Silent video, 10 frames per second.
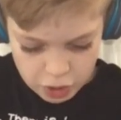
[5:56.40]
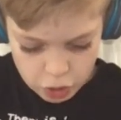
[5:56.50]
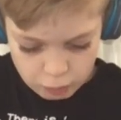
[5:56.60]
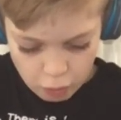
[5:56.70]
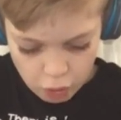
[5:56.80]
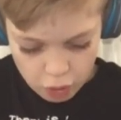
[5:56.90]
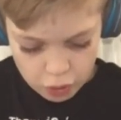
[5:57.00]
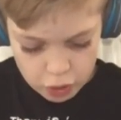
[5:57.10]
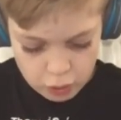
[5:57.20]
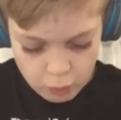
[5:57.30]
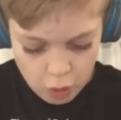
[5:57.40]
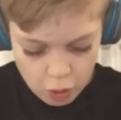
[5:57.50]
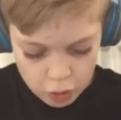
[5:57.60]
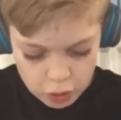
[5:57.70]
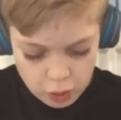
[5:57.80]
Go on, go
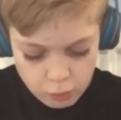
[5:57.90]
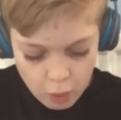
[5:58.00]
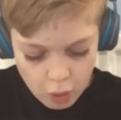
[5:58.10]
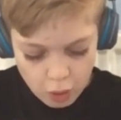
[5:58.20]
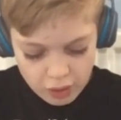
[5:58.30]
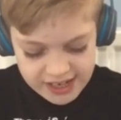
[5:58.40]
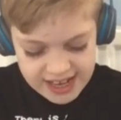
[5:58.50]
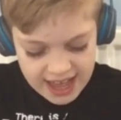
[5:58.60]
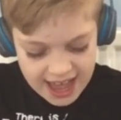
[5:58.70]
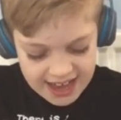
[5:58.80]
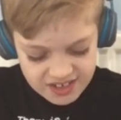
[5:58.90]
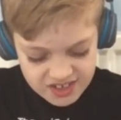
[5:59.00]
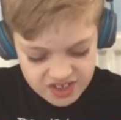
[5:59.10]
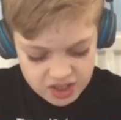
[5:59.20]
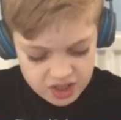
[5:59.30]
on, go on.
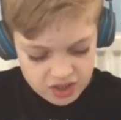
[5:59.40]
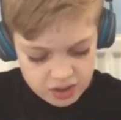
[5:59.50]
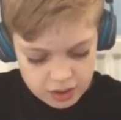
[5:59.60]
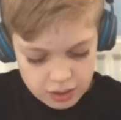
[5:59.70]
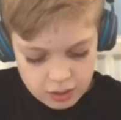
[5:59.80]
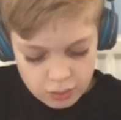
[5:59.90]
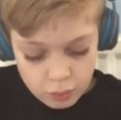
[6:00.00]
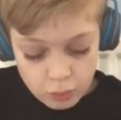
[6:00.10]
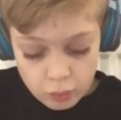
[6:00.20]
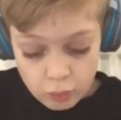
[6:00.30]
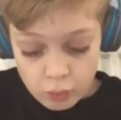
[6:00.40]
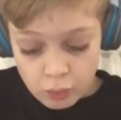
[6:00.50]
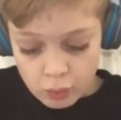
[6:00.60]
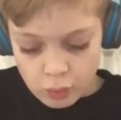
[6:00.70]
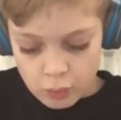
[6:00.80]
Yes!
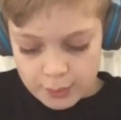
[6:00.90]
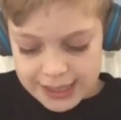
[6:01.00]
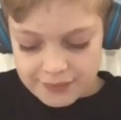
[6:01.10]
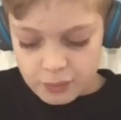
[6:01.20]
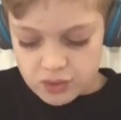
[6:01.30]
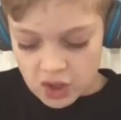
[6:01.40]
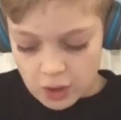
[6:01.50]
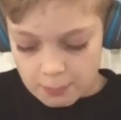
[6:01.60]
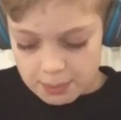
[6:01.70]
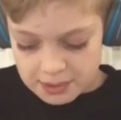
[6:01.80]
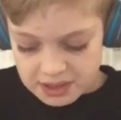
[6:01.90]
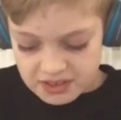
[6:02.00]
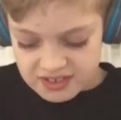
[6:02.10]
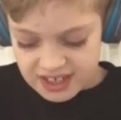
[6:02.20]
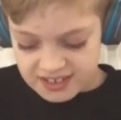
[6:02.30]
Ooh, we leveled up.
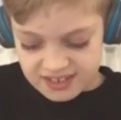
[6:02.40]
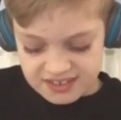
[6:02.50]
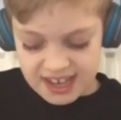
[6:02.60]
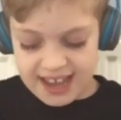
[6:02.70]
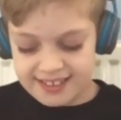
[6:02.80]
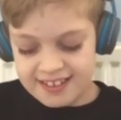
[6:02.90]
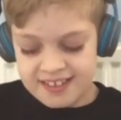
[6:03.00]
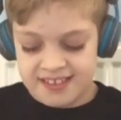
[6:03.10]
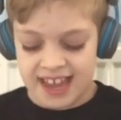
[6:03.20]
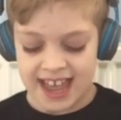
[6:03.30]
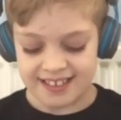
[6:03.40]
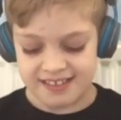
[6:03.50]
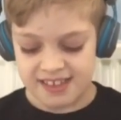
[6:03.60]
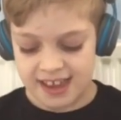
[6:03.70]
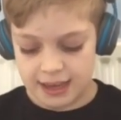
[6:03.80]
Da, da,
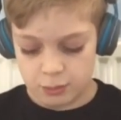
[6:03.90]
da,